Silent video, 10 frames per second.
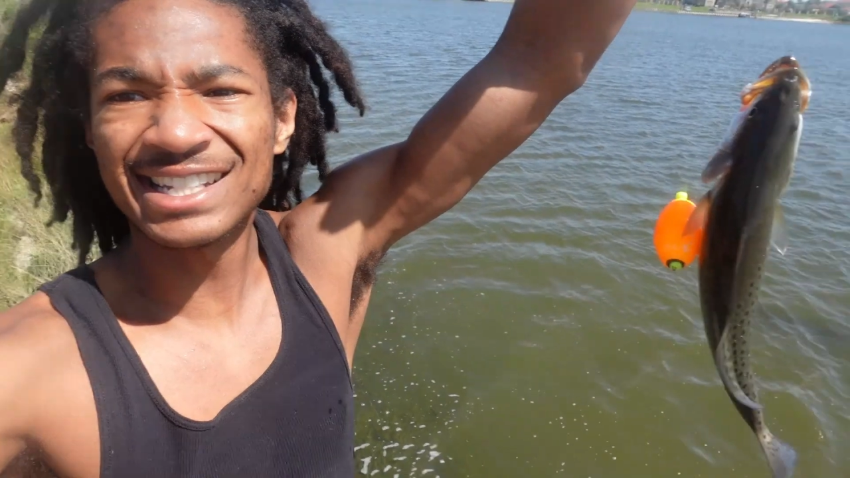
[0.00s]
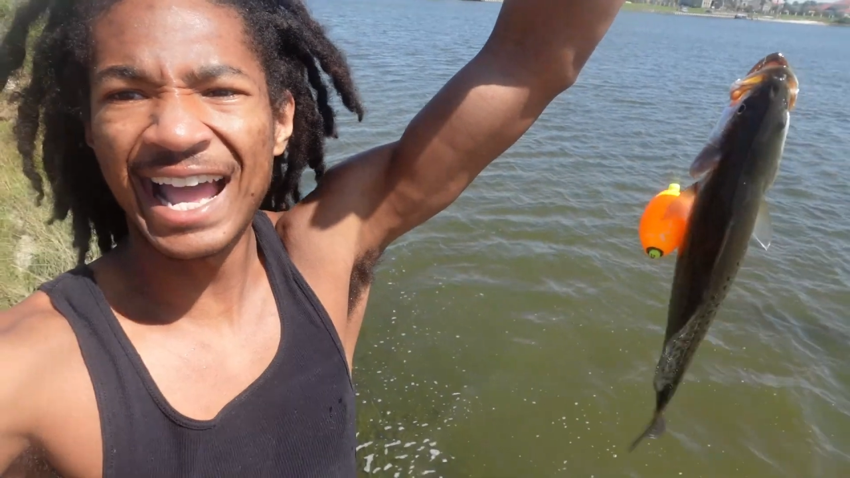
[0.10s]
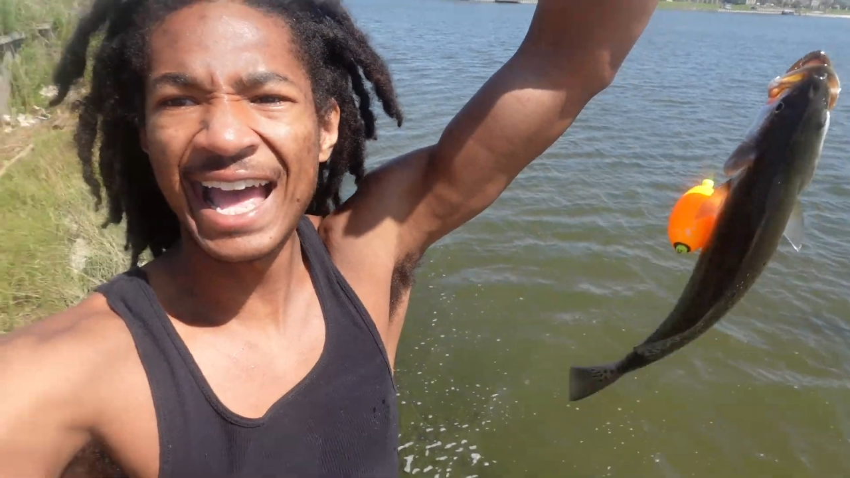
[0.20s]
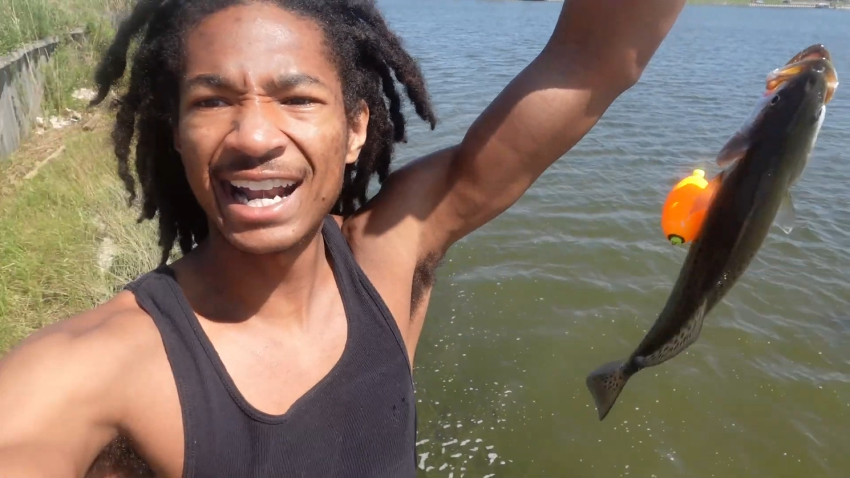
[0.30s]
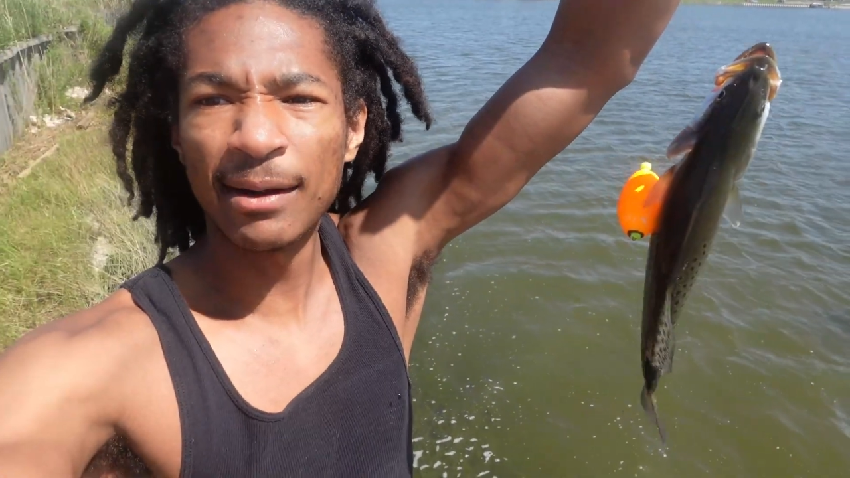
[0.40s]
I
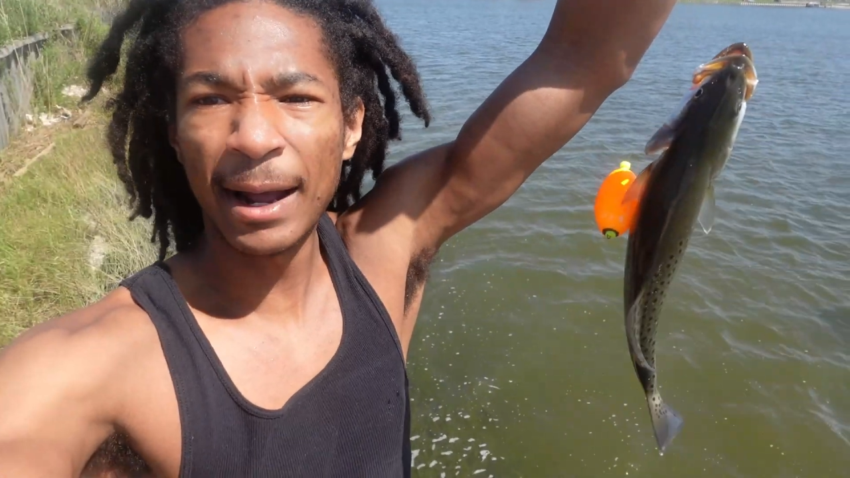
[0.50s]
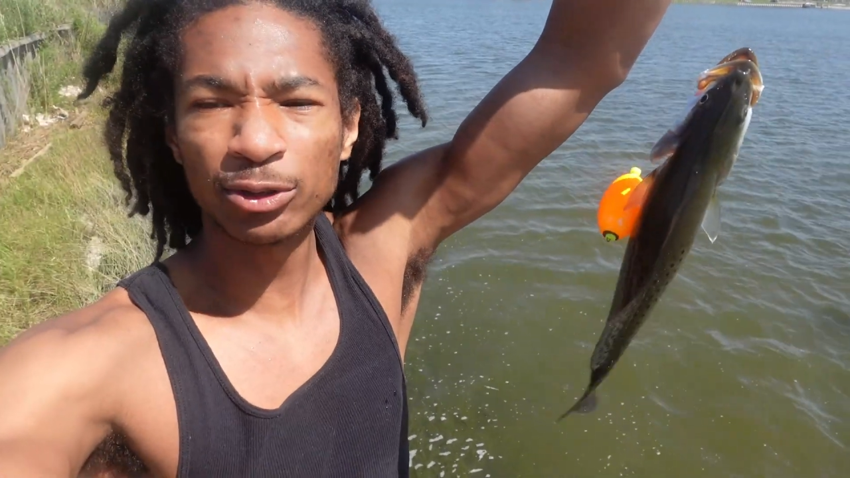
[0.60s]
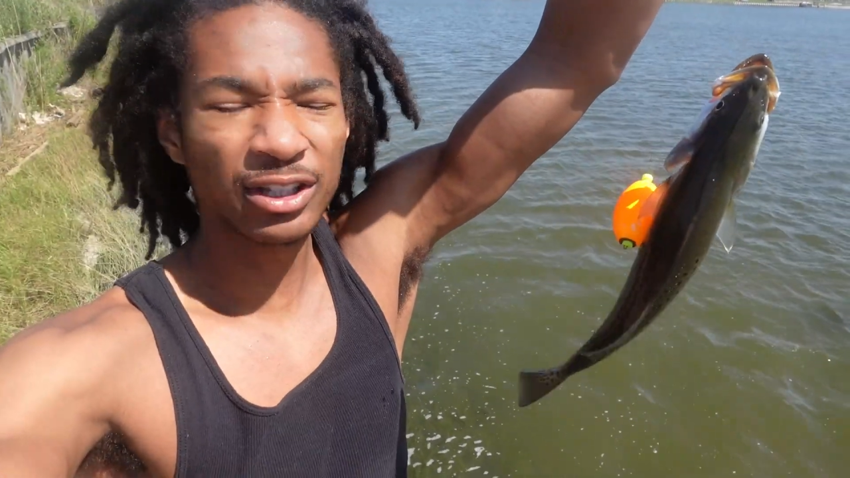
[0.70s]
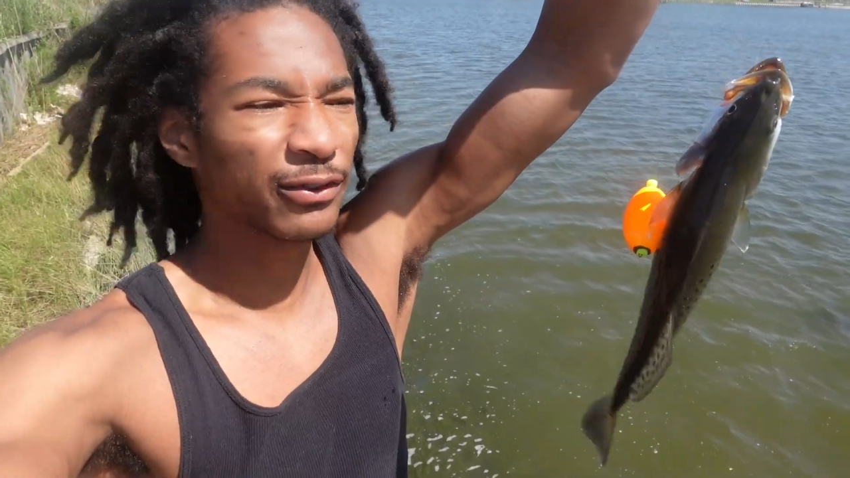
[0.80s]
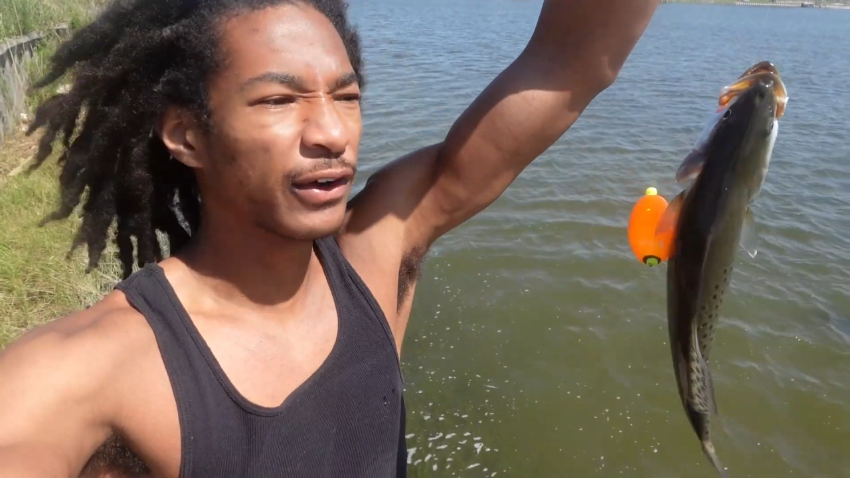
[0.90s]
had it
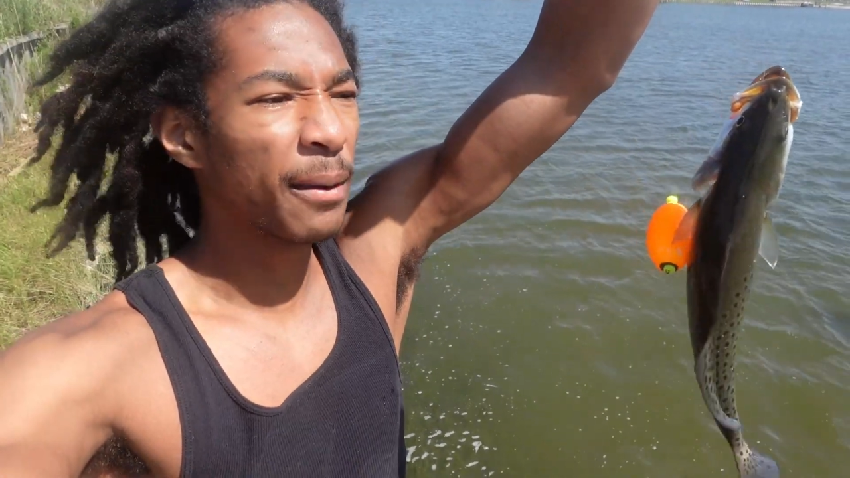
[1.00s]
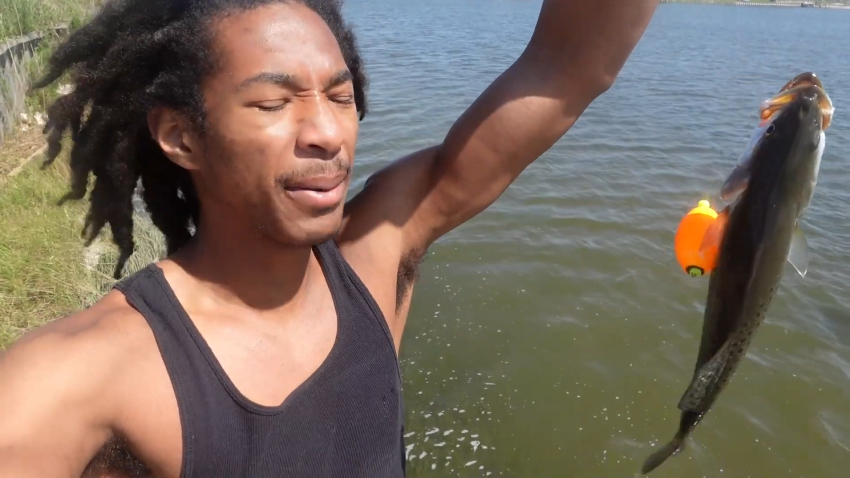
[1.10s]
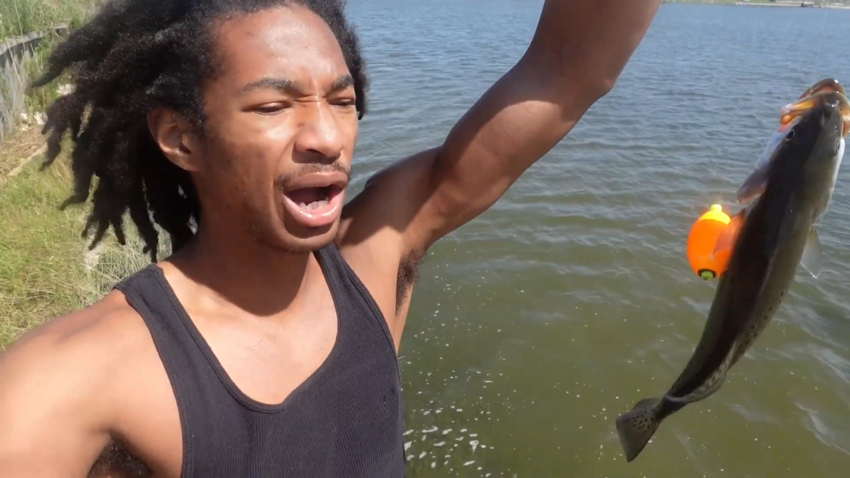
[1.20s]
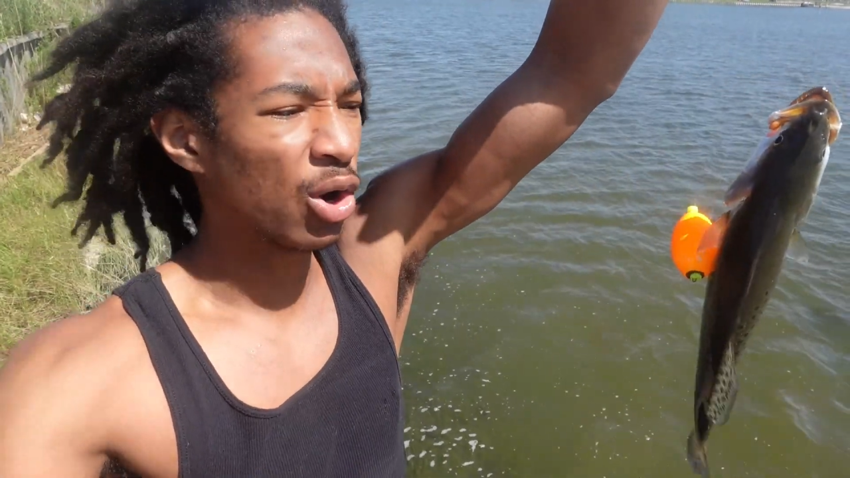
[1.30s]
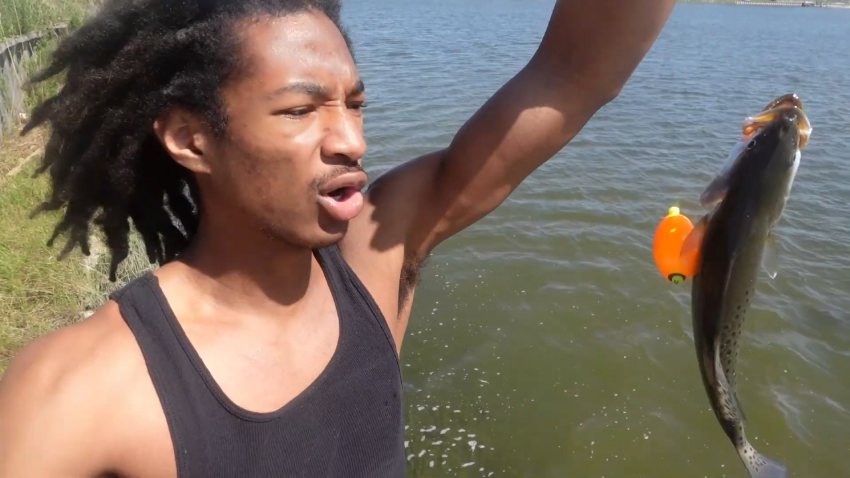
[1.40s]
out there for
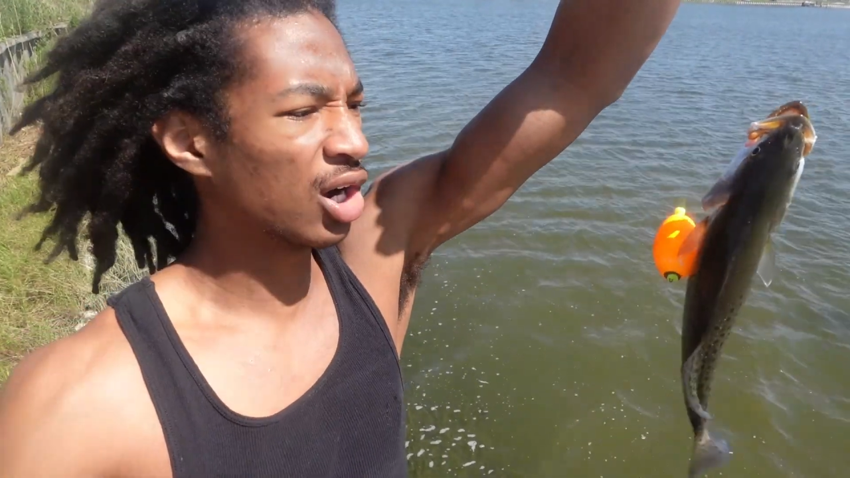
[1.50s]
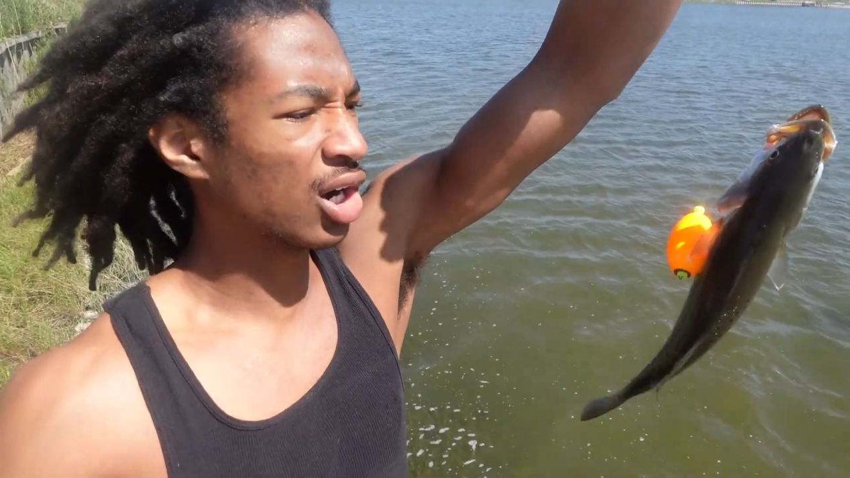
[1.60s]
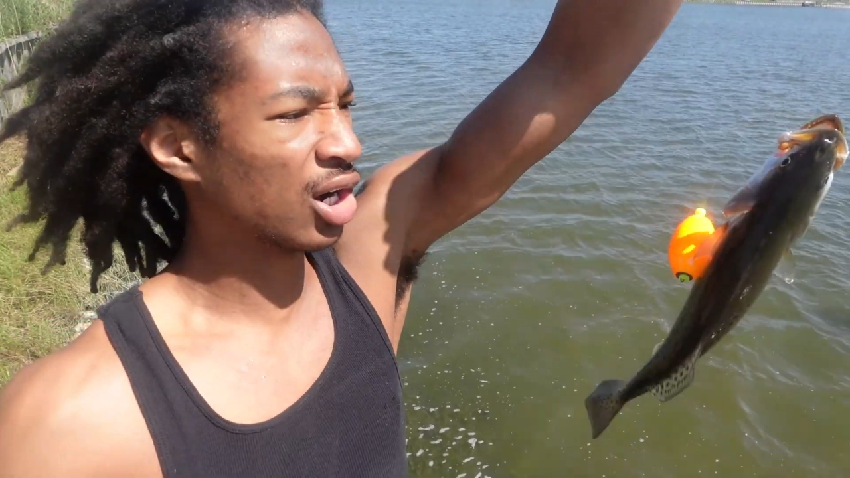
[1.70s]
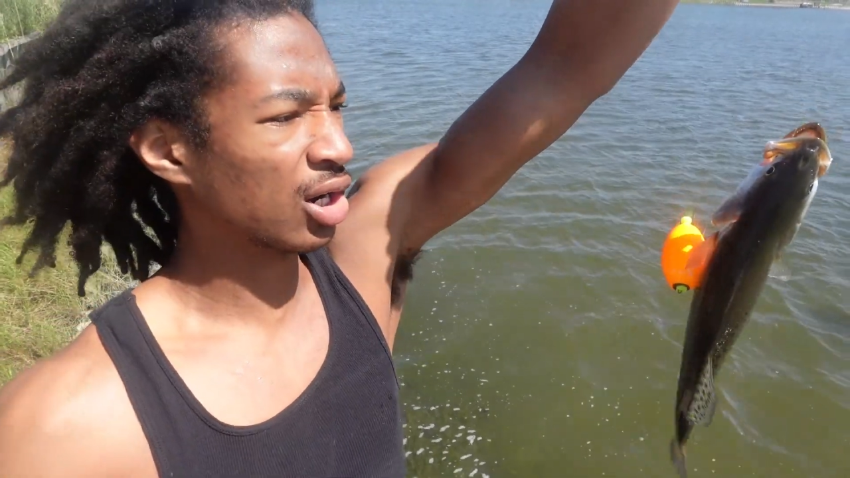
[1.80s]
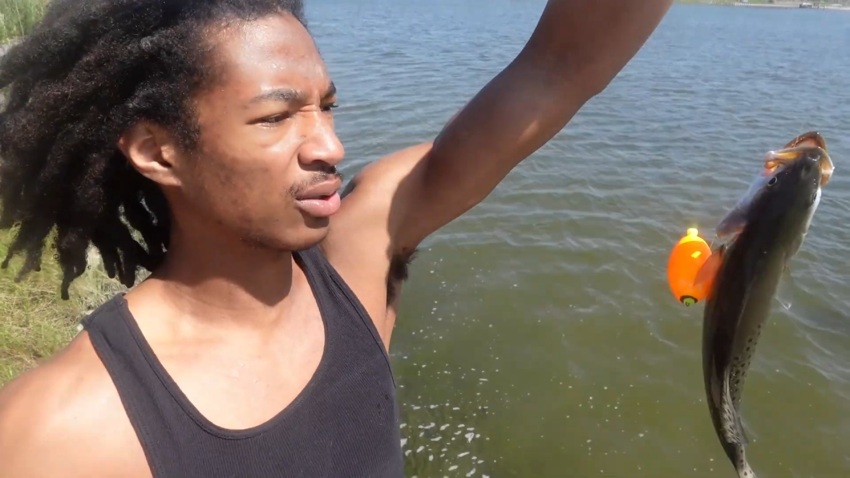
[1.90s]

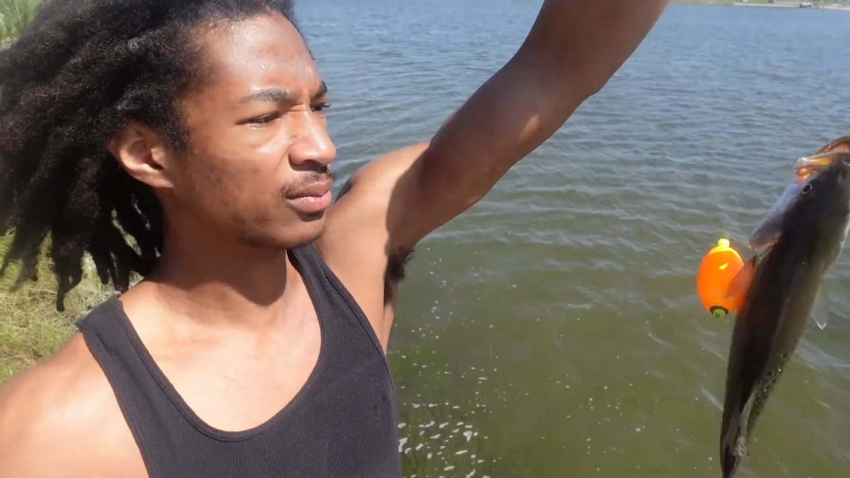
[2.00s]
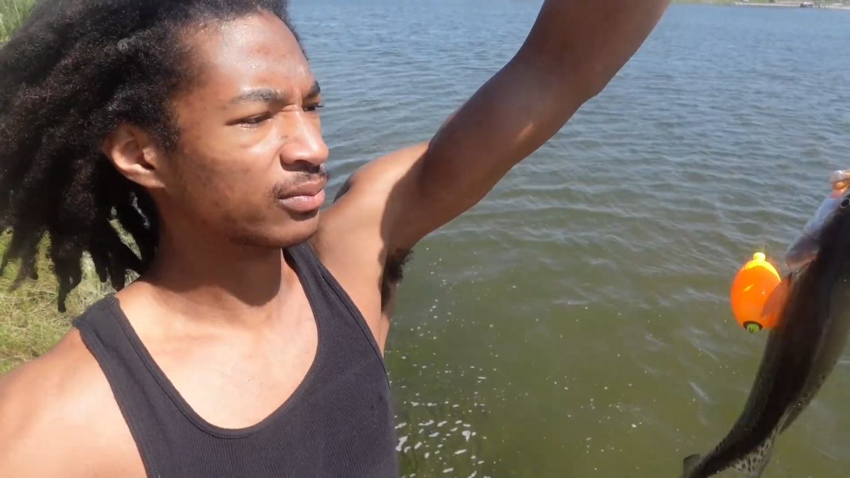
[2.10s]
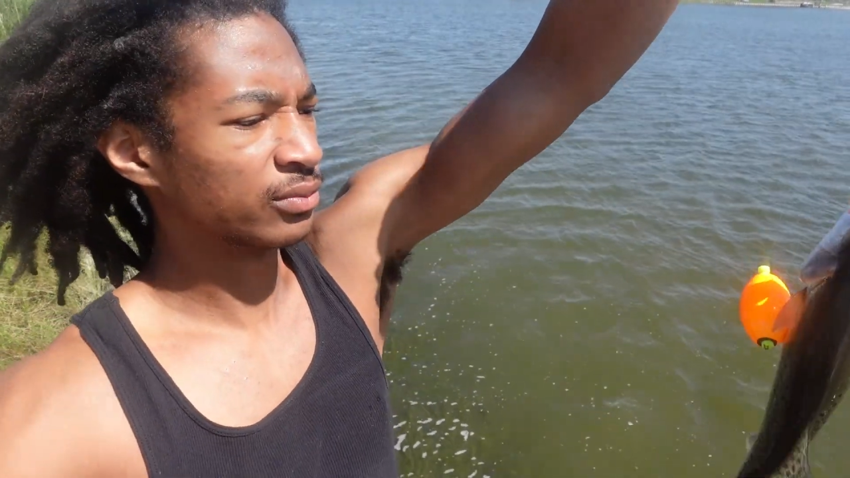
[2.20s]
about,